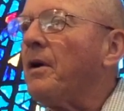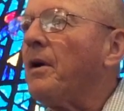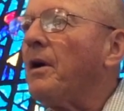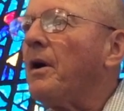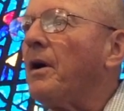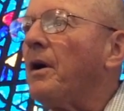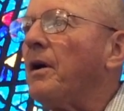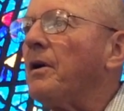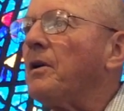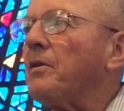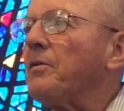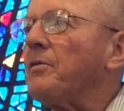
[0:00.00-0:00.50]

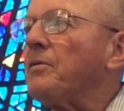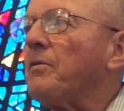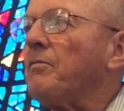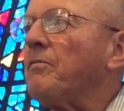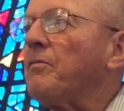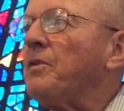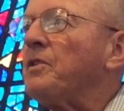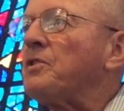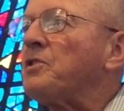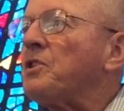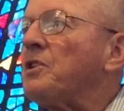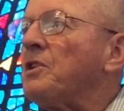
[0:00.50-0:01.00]

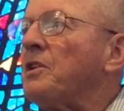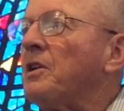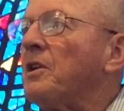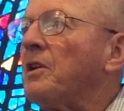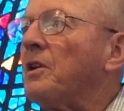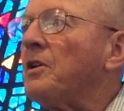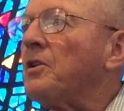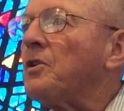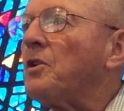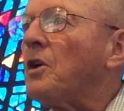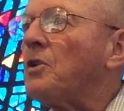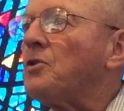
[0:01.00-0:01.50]

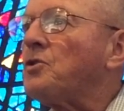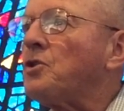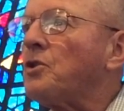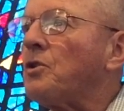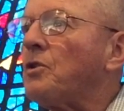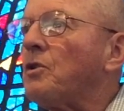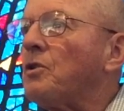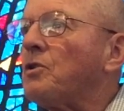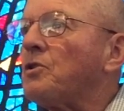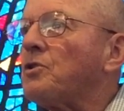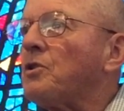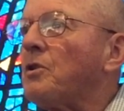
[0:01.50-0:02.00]
visited a
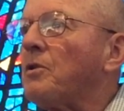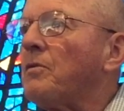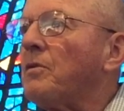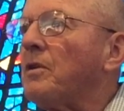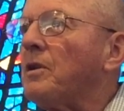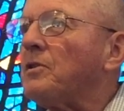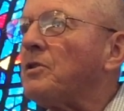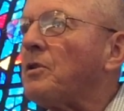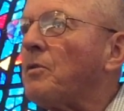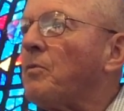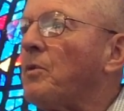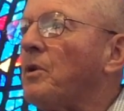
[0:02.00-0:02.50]
church.
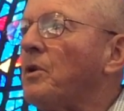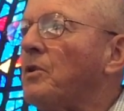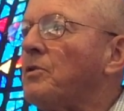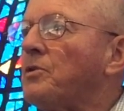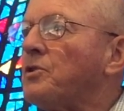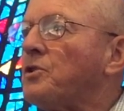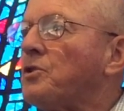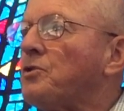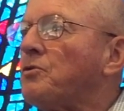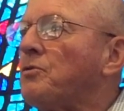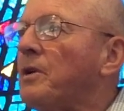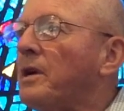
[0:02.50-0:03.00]
It's a real
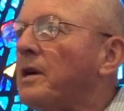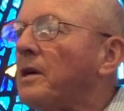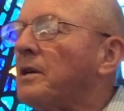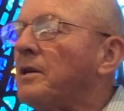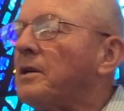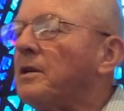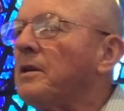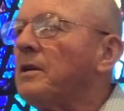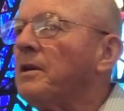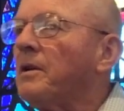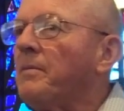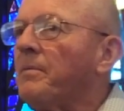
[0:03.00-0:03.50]

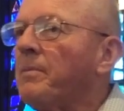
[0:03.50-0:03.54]
strict,